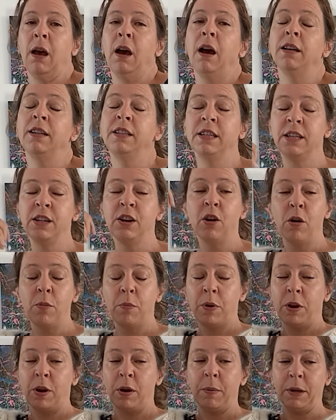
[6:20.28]
I did
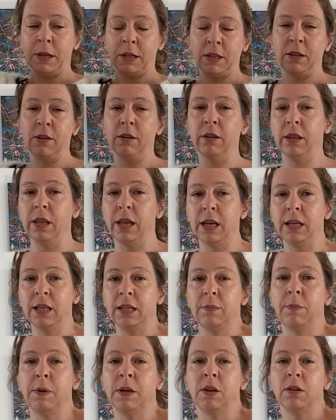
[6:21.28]
not put a button on
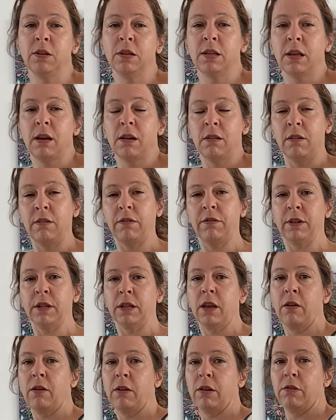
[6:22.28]
this because after
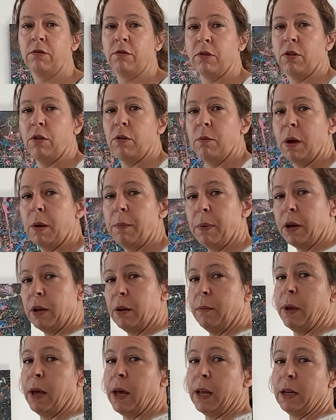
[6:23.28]
going through my
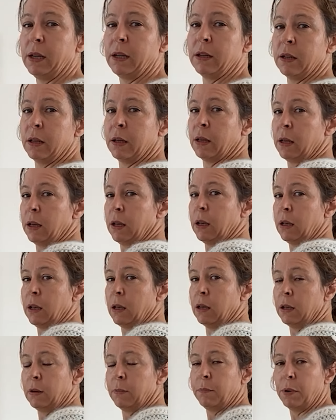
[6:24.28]
button
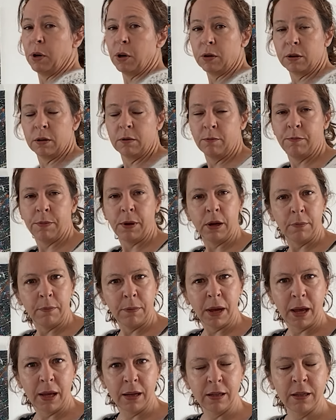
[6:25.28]

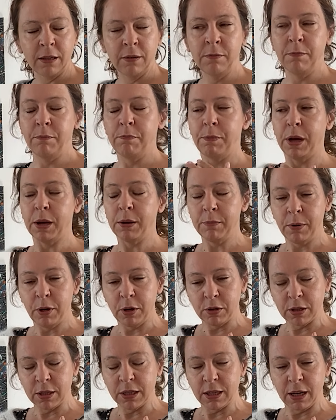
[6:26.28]

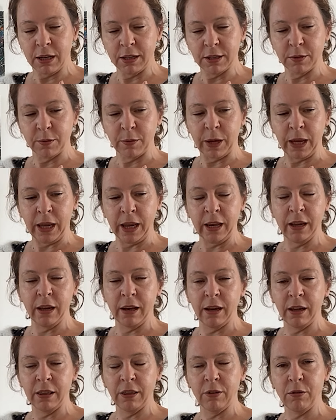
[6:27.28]
box last week,
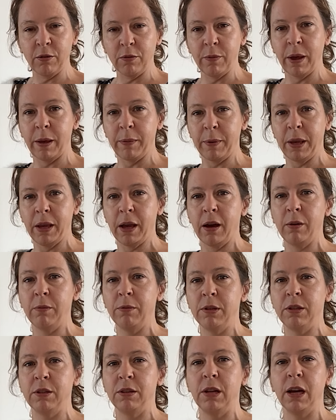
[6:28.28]
I thought maybe I
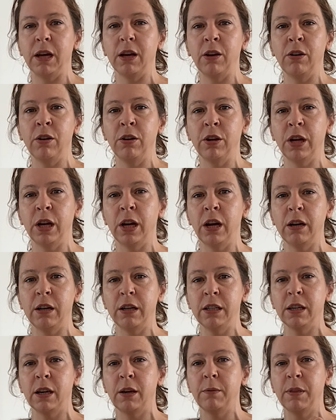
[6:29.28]
would do like a hook and eye
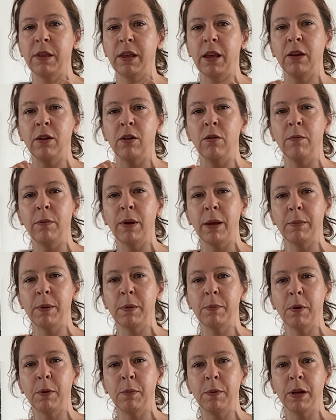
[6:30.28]
type thing, or maybe
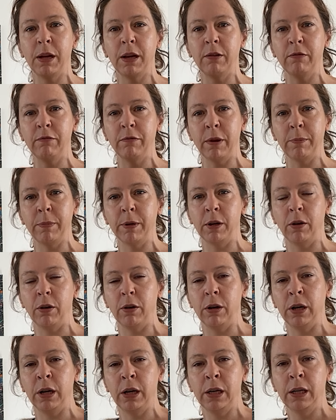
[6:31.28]
pop a little ribbon
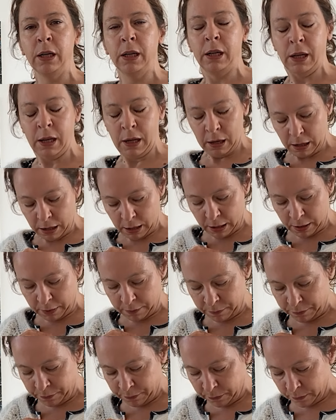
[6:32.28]
on
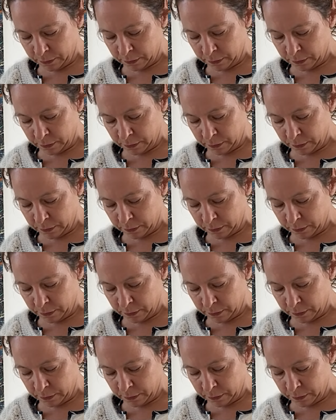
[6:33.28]
to